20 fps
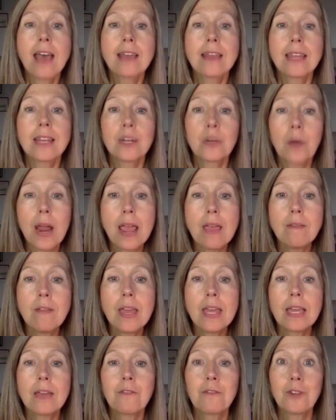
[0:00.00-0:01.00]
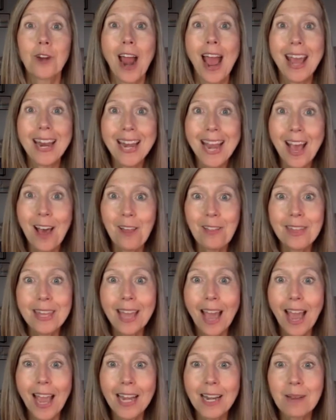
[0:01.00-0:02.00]
The craving for unhealthy
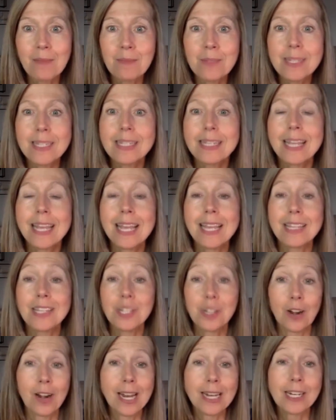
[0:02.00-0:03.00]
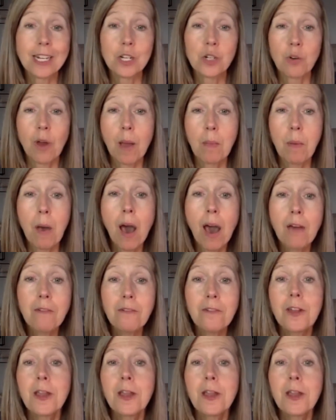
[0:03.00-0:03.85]
items is starting to drop off,